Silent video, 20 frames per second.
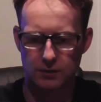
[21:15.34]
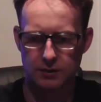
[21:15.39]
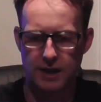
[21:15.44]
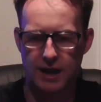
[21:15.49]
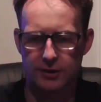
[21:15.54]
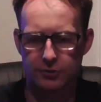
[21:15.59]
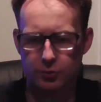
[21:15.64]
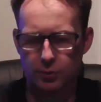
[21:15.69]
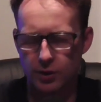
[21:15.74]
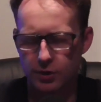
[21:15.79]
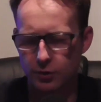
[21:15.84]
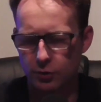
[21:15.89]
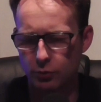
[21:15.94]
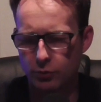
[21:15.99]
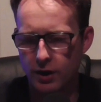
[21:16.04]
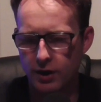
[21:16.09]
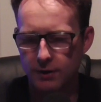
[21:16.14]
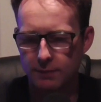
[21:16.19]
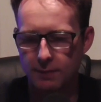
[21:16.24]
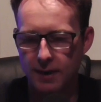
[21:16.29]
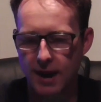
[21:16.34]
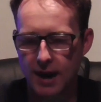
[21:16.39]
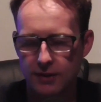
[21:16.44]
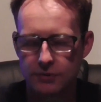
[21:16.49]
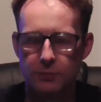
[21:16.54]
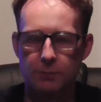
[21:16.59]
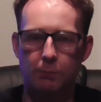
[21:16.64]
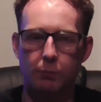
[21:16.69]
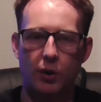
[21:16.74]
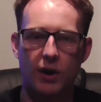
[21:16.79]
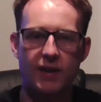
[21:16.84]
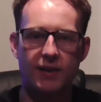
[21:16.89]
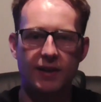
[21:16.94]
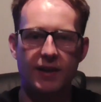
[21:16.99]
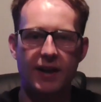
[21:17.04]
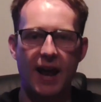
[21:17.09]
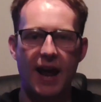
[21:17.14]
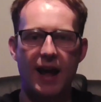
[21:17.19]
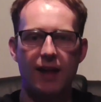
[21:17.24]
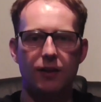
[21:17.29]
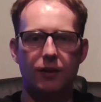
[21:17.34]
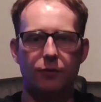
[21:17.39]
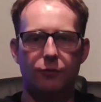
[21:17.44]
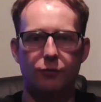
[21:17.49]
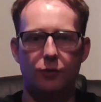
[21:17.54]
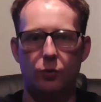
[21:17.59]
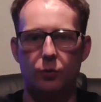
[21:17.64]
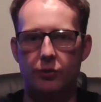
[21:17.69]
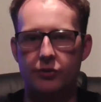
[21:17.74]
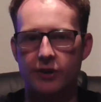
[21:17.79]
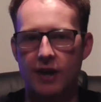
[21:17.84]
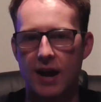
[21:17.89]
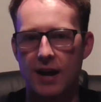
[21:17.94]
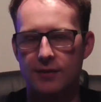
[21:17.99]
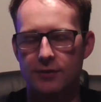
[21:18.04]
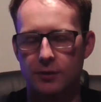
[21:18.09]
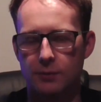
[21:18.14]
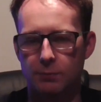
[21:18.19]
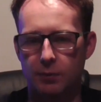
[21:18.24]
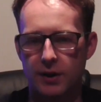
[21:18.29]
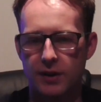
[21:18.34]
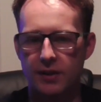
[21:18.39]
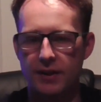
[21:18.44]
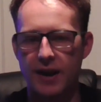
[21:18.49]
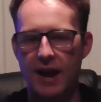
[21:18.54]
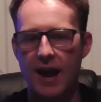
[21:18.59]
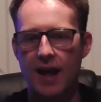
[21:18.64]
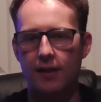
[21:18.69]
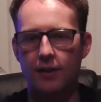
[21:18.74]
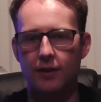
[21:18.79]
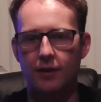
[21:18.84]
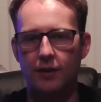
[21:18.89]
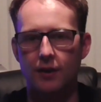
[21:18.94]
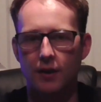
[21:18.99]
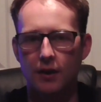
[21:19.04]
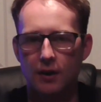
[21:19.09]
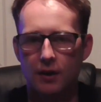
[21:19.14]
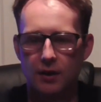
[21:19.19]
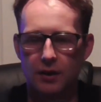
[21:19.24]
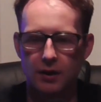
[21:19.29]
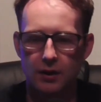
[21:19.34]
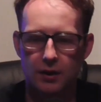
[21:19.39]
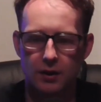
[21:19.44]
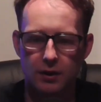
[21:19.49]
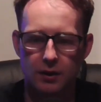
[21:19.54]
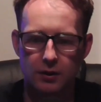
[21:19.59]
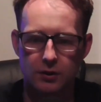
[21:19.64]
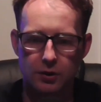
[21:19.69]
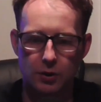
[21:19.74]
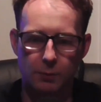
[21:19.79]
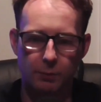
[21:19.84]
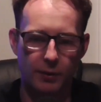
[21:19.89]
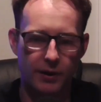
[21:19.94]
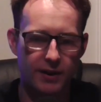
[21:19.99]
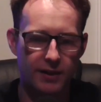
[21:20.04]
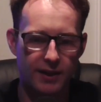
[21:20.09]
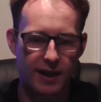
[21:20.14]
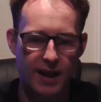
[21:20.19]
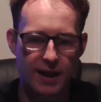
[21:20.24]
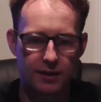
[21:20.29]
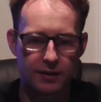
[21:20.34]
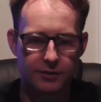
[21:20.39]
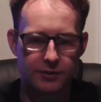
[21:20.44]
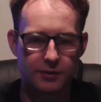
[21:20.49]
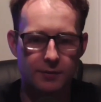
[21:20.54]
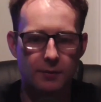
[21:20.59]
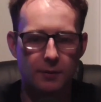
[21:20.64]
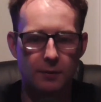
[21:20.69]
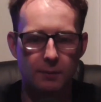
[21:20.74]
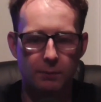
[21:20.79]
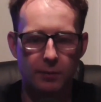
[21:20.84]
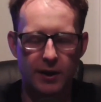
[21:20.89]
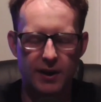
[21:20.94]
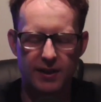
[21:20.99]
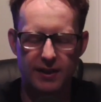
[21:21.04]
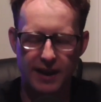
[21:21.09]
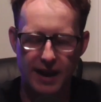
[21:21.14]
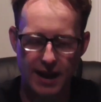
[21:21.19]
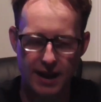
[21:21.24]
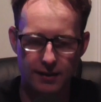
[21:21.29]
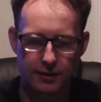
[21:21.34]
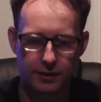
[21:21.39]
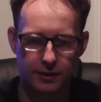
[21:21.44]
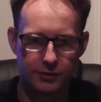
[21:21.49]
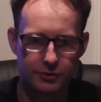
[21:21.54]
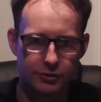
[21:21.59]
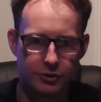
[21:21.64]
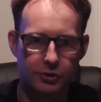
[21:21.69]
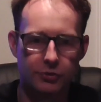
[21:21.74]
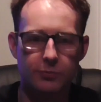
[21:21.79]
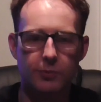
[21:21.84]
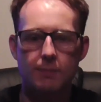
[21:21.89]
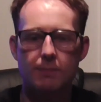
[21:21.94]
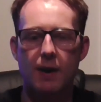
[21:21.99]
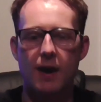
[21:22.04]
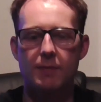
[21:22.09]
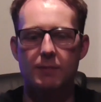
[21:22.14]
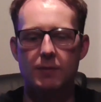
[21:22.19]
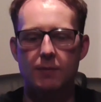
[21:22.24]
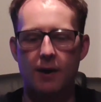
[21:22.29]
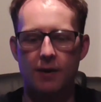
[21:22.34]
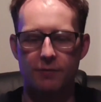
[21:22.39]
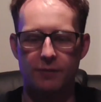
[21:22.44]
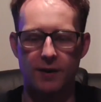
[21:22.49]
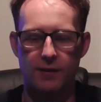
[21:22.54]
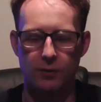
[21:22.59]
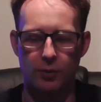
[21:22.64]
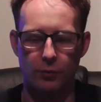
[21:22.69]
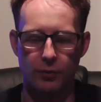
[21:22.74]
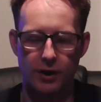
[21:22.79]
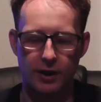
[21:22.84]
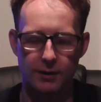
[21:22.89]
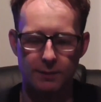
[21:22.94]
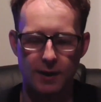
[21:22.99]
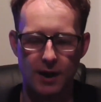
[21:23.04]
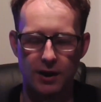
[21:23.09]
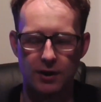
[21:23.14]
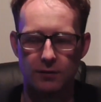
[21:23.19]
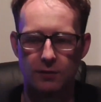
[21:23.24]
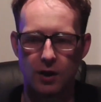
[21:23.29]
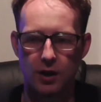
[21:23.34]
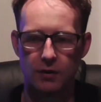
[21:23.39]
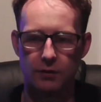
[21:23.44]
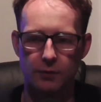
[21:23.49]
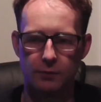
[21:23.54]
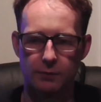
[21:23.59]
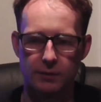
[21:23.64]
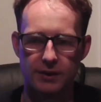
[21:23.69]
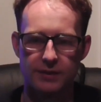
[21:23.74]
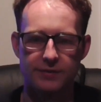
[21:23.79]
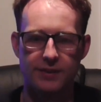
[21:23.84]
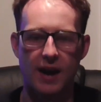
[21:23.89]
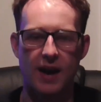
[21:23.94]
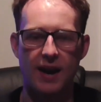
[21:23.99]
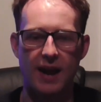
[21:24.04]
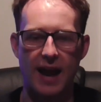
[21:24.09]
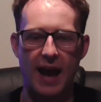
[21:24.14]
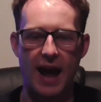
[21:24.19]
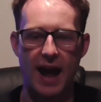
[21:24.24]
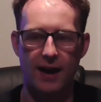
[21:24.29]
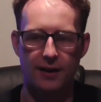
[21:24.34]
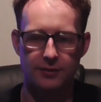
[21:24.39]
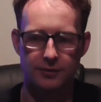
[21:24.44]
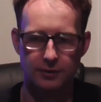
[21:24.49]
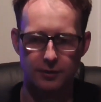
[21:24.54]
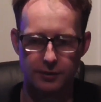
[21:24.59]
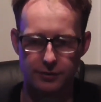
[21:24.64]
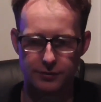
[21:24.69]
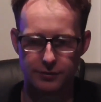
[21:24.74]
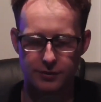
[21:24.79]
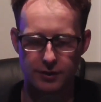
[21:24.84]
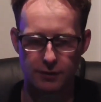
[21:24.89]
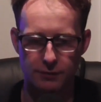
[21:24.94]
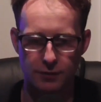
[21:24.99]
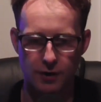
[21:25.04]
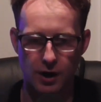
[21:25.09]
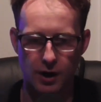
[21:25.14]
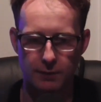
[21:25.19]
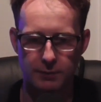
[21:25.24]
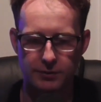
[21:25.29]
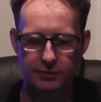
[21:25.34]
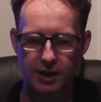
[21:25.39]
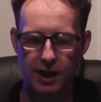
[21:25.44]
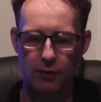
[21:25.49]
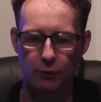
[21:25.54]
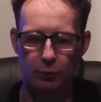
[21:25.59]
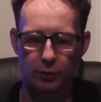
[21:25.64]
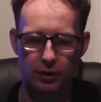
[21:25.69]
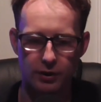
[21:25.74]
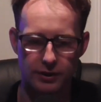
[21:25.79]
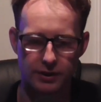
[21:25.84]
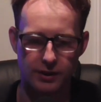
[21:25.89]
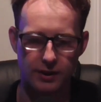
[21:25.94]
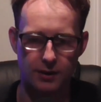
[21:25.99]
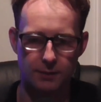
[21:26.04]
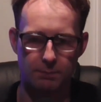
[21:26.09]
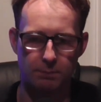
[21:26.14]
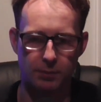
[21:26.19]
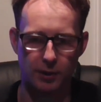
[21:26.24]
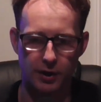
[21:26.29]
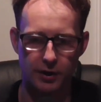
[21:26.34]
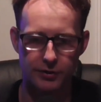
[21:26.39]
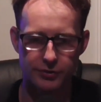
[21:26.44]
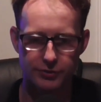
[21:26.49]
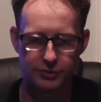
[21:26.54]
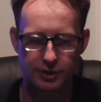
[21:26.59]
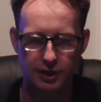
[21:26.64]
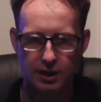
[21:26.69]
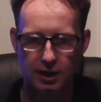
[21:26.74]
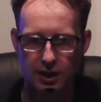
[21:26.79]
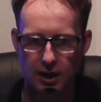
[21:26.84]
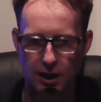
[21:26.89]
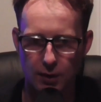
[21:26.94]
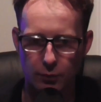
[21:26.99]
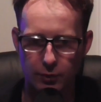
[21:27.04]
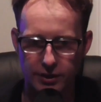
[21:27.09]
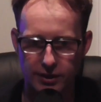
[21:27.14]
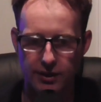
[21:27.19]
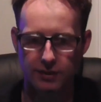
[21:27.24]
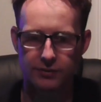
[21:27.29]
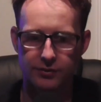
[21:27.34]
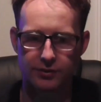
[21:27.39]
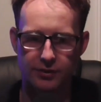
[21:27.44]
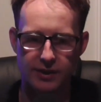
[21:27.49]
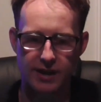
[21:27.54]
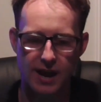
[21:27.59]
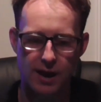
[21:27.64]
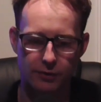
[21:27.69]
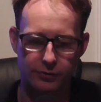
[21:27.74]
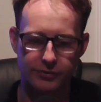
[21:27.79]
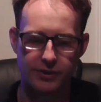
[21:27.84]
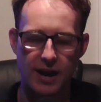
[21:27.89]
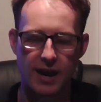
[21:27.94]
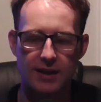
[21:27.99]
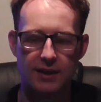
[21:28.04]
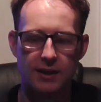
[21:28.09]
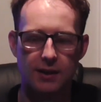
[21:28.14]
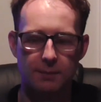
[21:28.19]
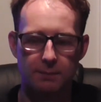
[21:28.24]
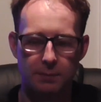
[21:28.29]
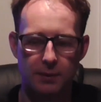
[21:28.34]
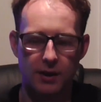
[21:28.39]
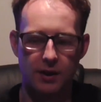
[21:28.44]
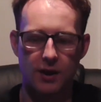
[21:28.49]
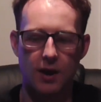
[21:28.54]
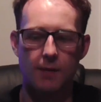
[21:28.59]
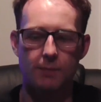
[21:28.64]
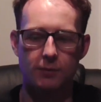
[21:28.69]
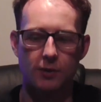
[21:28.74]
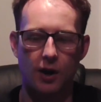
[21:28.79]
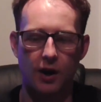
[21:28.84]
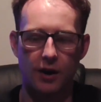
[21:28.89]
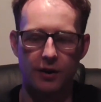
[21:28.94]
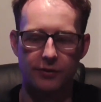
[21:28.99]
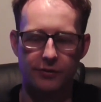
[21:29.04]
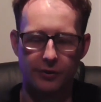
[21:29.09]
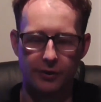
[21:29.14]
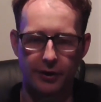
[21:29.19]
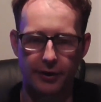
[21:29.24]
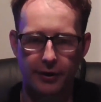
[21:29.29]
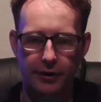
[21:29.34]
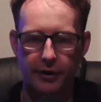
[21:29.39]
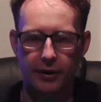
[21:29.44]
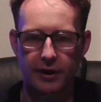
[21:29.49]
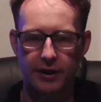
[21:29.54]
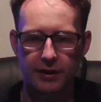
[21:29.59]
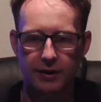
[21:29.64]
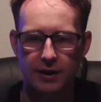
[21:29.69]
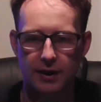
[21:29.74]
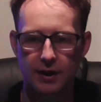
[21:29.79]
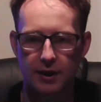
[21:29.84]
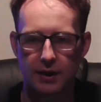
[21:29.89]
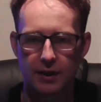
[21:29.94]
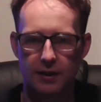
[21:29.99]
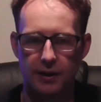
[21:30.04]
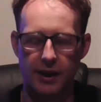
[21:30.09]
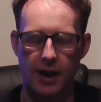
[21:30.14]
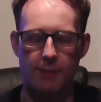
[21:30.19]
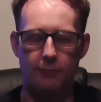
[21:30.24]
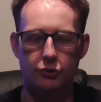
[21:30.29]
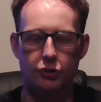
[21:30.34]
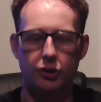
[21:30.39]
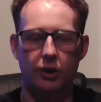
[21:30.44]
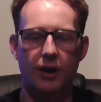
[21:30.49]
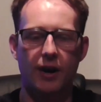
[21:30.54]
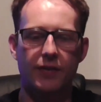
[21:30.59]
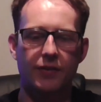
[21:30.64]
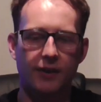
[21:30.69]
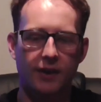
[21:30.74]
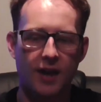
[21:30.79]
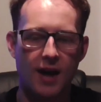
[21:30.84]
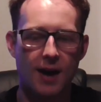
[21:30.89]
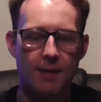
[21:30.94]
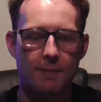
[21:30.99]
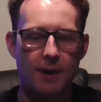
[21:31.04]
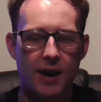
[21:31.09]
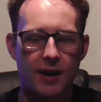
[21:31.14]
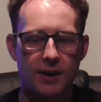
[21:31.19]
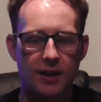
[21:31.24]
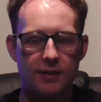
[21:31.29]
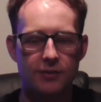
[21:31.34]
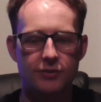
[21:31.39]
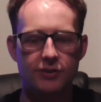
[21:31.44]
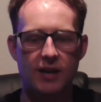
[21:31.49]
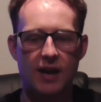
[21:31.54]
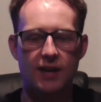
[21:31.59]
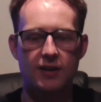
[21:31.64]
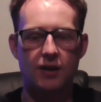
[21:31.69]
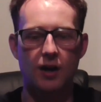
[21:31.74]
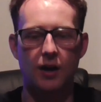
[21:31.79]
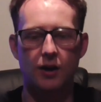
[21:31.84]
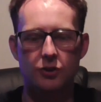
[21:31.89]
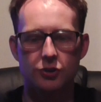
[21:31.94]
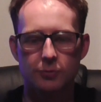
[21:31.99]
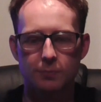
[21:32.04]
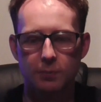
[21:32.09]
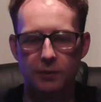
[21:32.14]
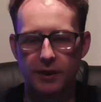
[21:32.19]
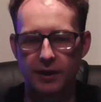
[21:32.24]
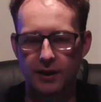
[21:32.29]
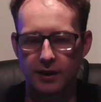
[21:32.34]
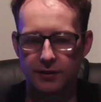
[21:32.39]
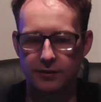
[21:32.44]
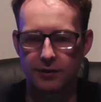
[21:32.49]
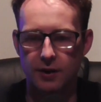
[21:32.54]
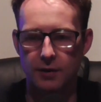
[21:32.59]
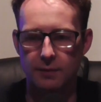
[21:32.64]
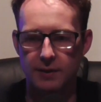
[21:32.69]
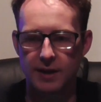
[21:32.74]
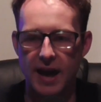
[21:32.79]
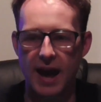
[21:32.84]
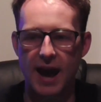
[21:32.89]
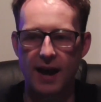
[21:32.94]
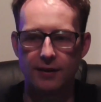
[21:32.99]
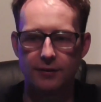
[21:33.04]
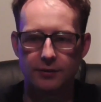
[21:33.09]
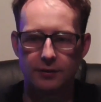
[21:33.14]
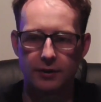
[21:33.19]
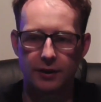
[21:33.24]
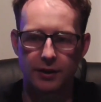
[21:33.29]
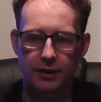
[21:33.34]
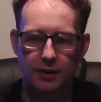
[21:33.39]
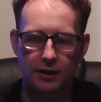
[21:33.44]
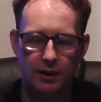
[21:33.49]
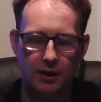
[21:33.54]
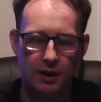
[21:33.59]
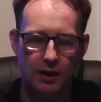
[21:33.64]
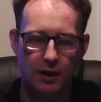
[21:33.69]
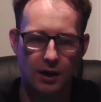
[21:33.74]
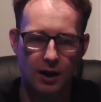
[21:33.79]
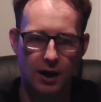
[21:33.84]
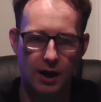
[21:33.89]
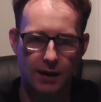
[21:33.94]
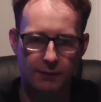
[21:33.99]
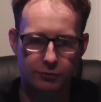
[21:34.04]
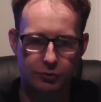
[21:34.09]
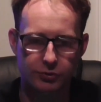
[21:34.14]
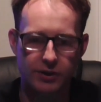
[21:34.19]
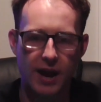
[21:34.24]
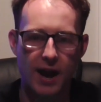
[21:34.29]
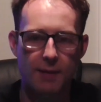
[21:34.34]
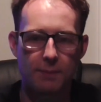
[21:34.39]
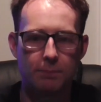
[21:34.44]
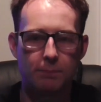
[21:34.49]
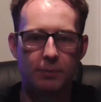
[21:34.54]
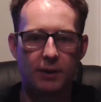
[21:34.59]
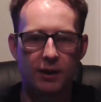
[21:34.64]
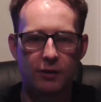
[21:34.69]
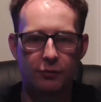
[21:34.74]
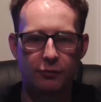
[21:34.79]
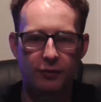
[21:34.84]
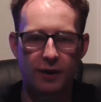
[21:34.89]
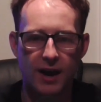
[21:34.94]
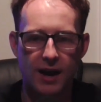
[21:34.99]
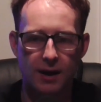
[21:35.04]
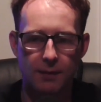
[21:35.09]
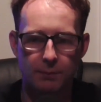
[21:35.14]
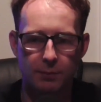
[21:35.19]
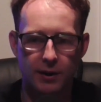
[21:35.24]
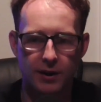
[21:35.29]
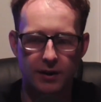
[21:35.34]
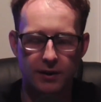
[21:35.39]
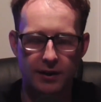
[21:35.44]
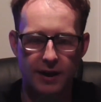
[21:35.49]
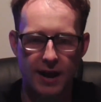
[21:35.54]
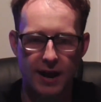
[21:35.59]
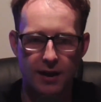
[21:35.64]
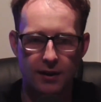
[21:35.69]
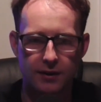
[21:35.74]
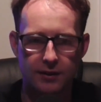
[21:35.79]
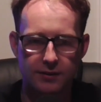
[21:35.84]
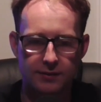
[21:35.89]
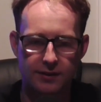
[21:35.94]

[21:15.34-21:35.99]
Yeah, so other running backs, Braylon Allen for Wisconsin. Braylon Allen, you know, Braylon Allen, might be my favorite running back of all of them. He's got an excellent stiff arm. He's got really good burst. And when he gets to the outside, he can pick up yards in a hurry. Like, I'm sure at the combine, his 10-yard split is going to be excellent. So, yeah, big fan of Braylon Allen.